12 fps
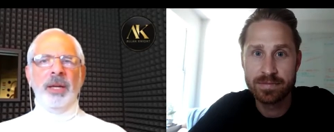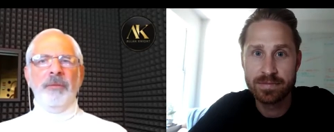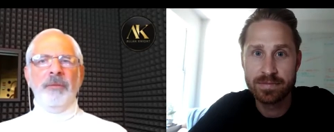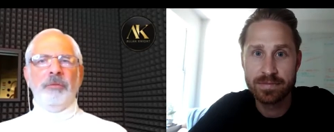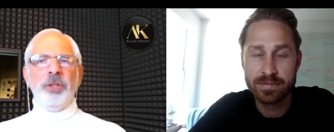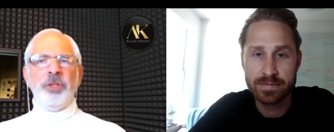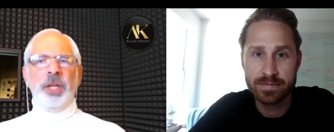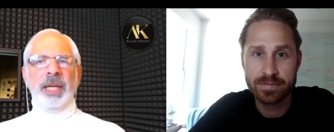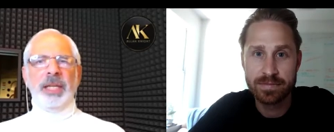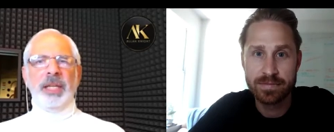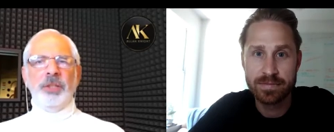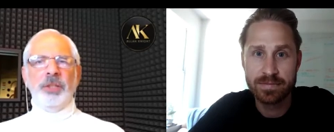Speaker 1: French
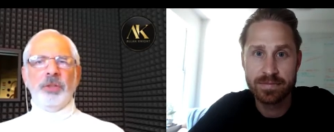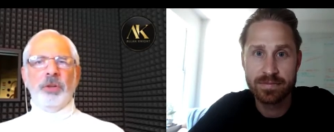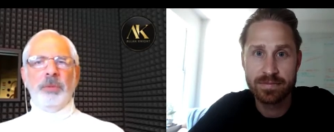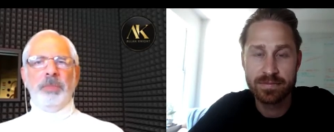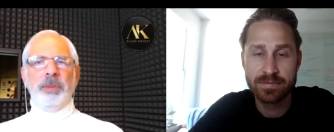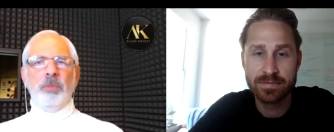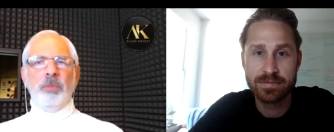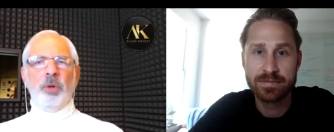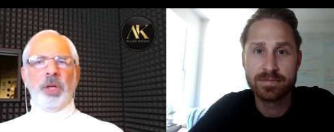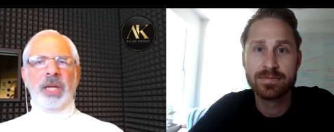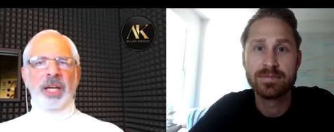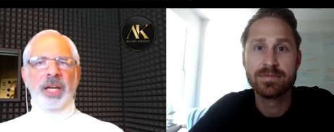Canadians are a bit more
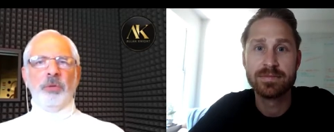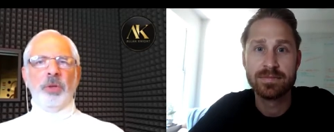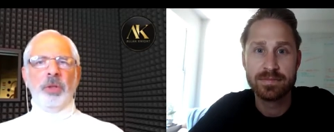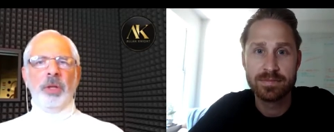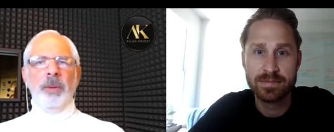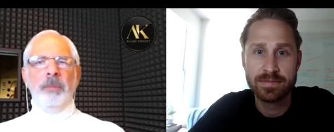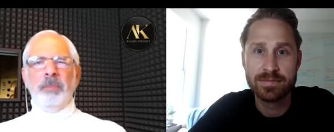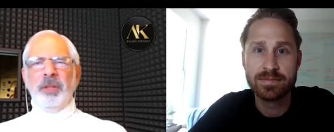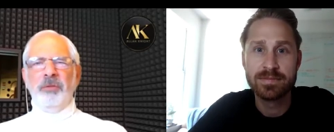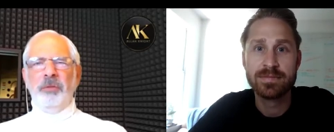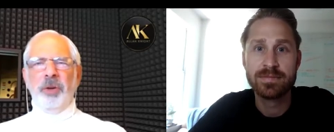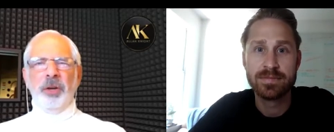guttural,
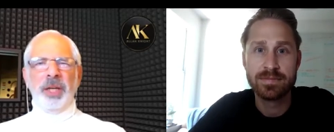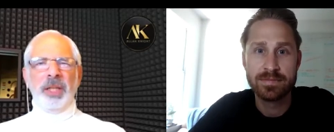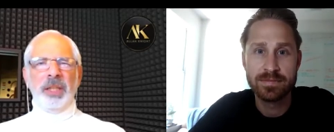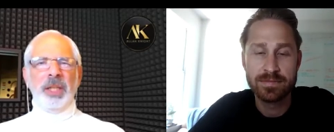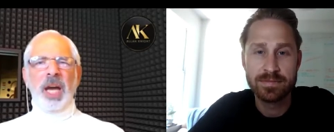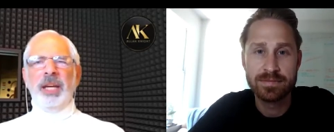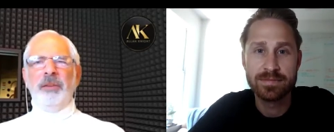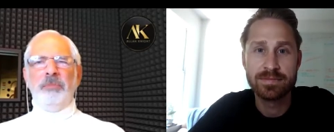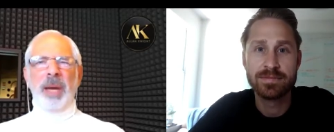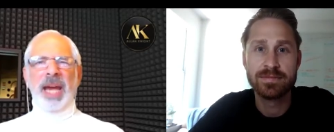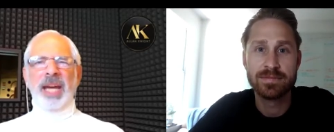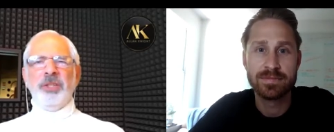but very alive,
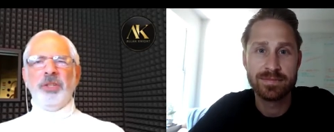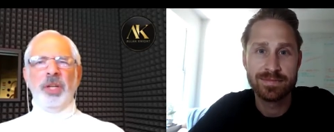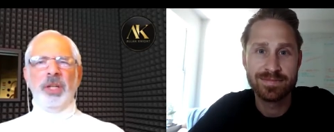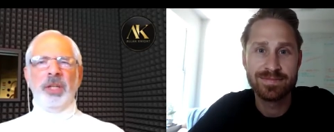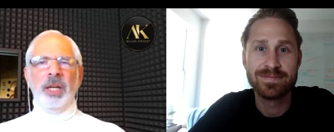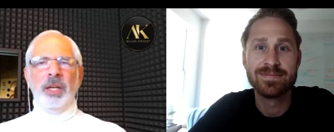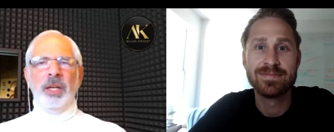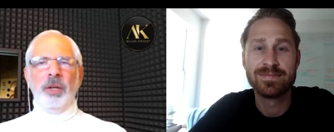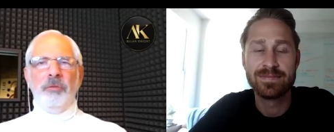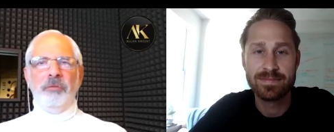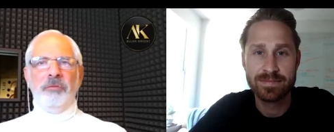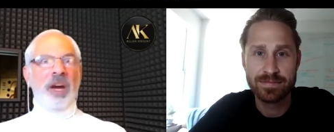passionate,
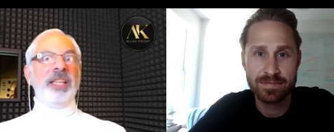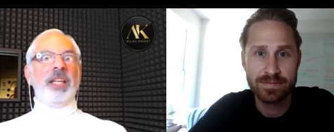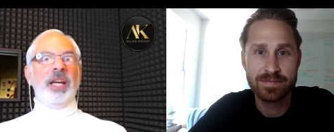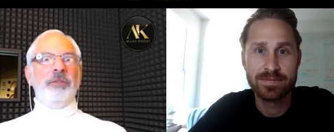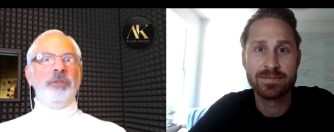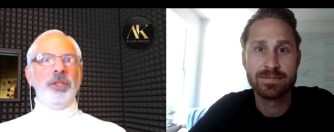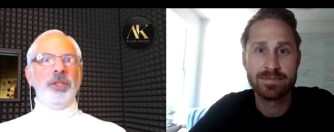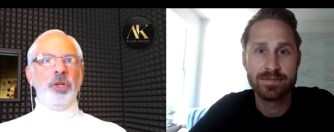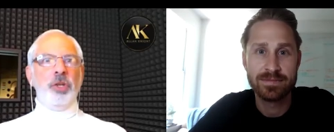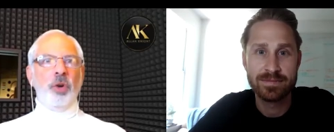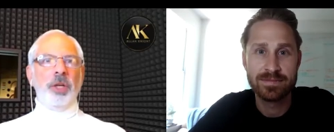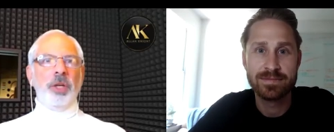fun-loving.
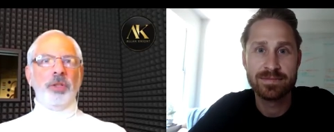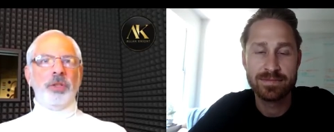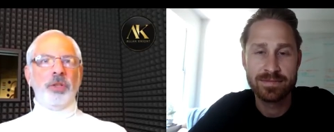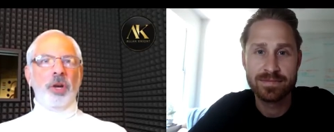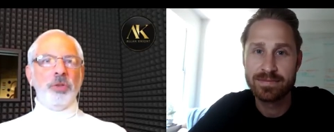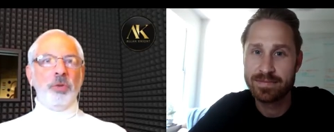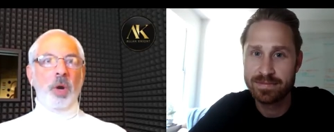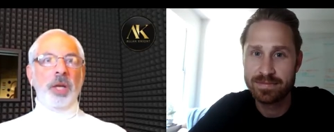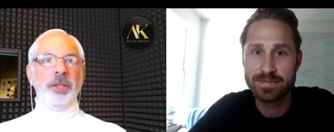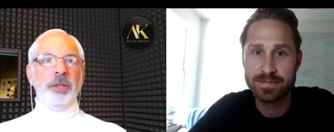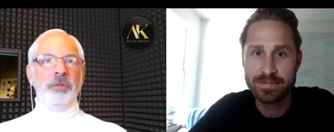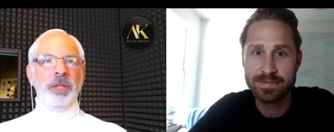Joy. It's called
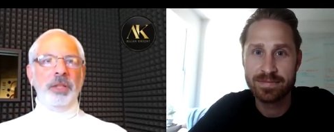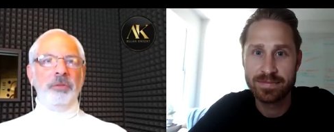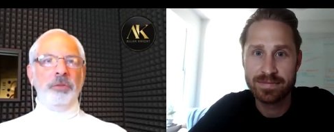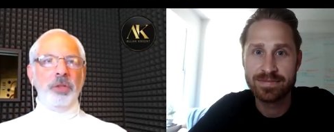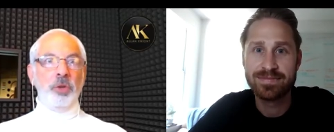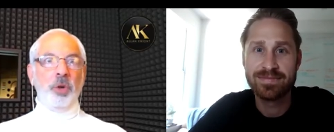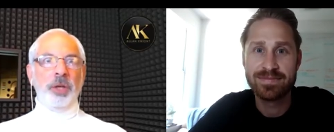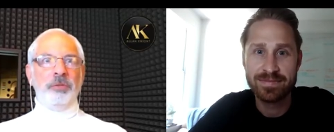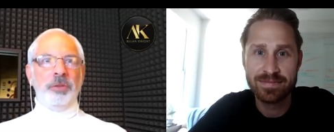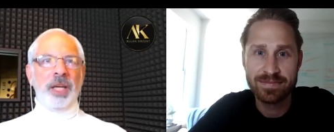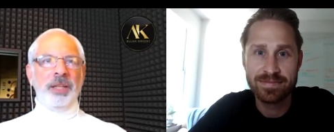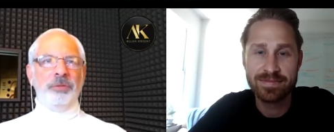joie de vivre, the joy
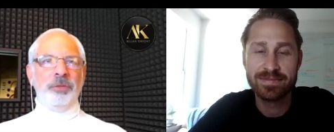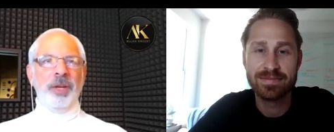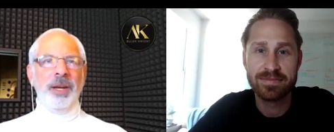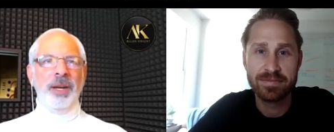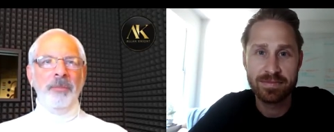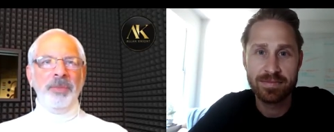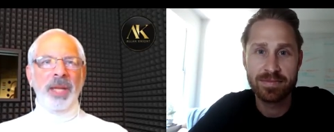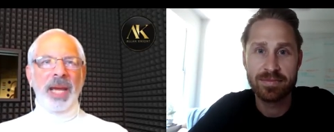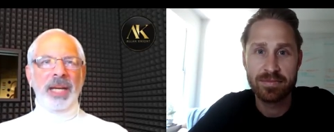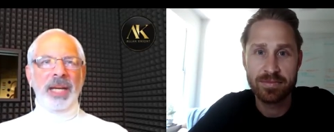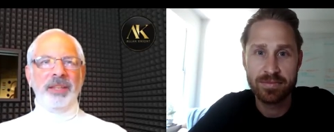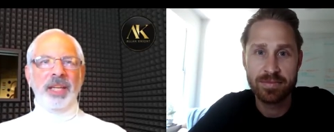of life
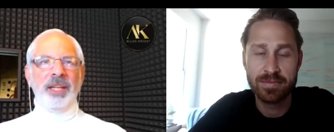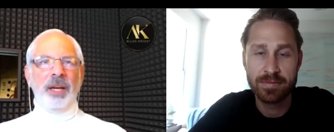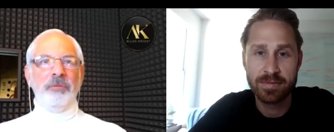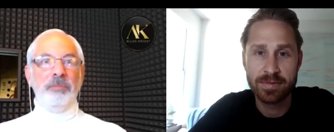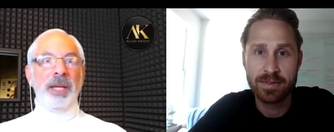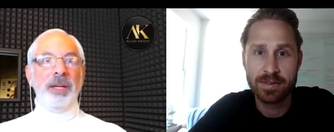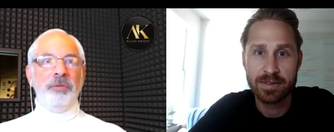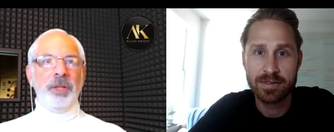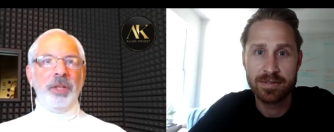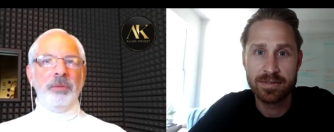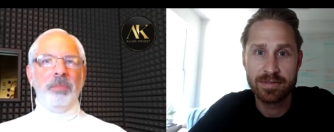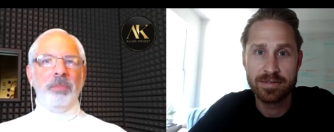and I think I've
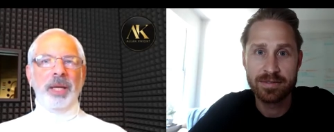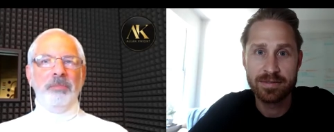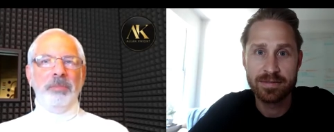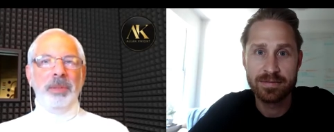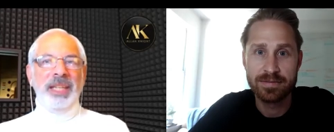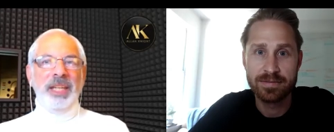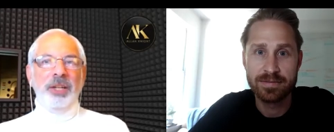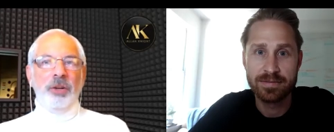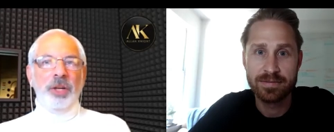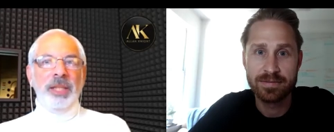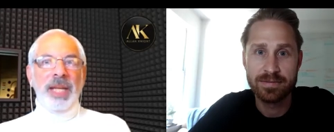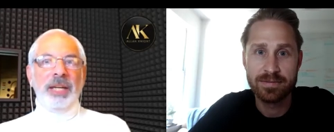benefited by being here
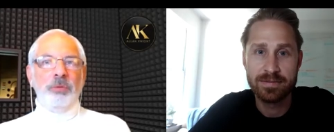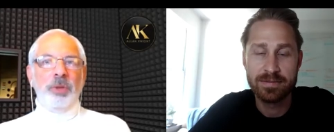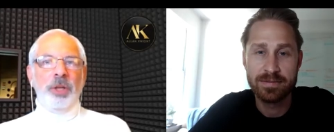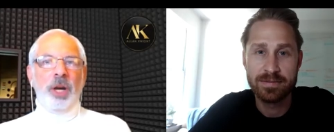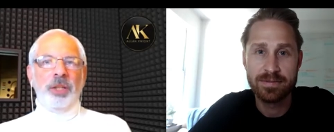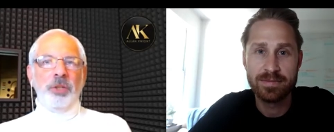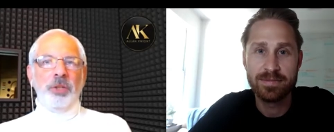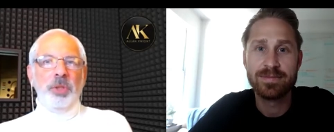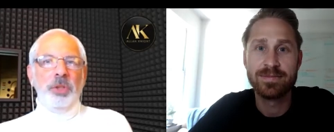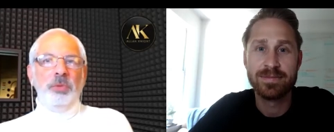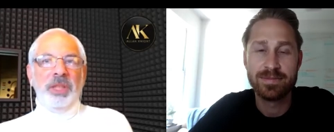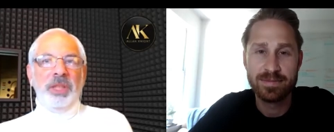in that regard because when
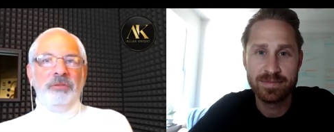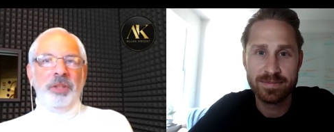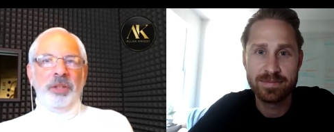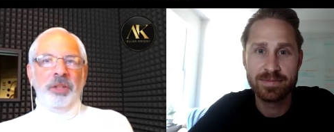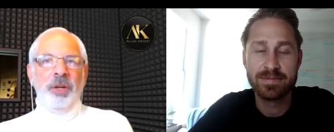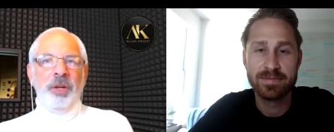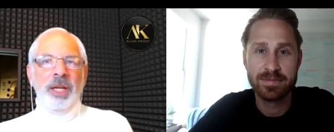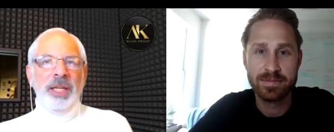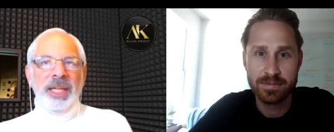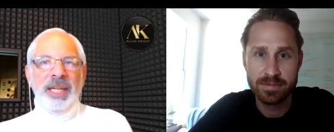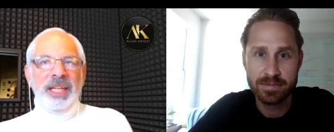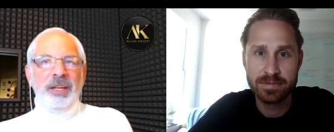you live here,
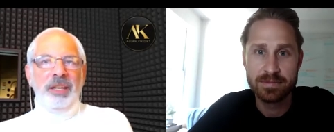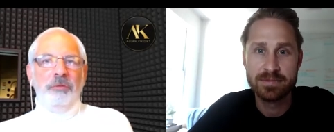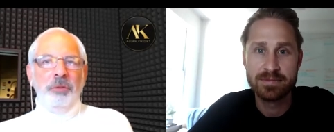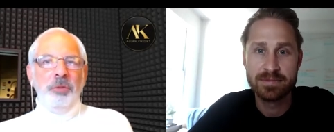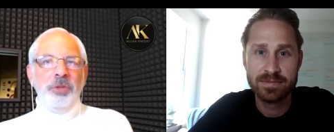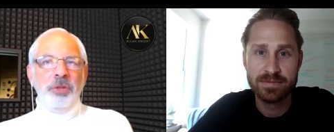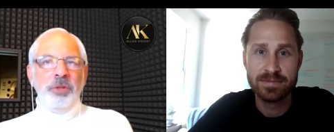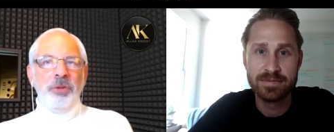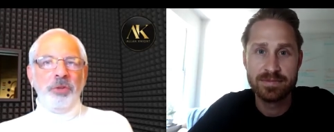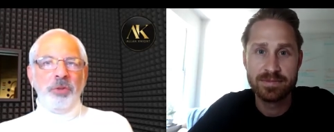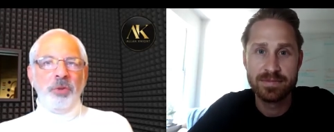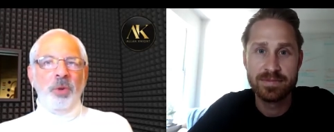it infuses your
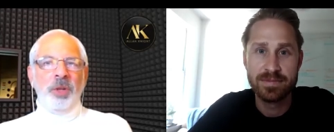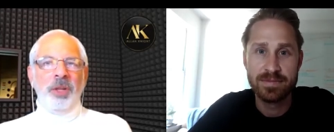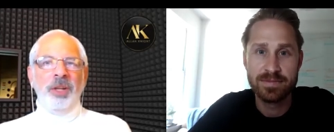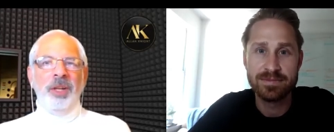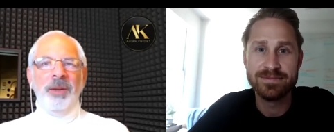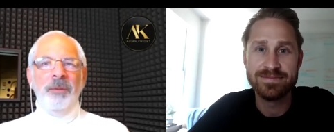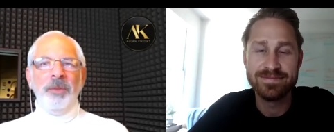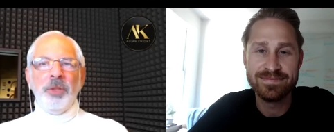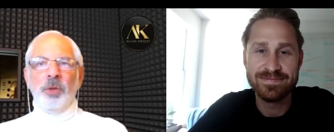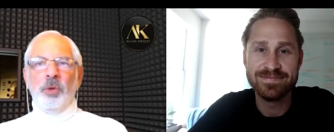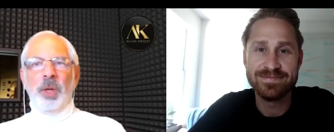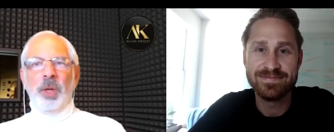soul. Mm.
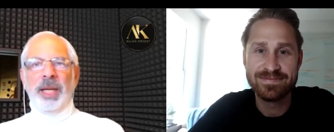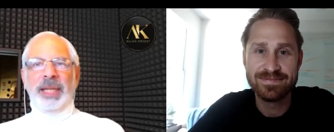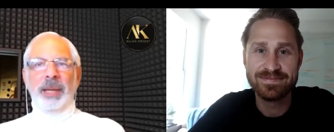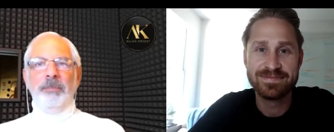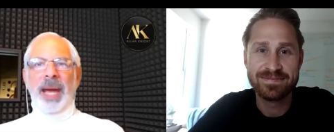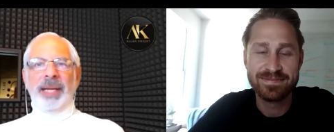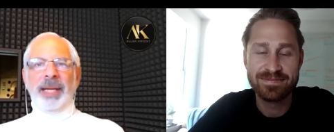So when I came back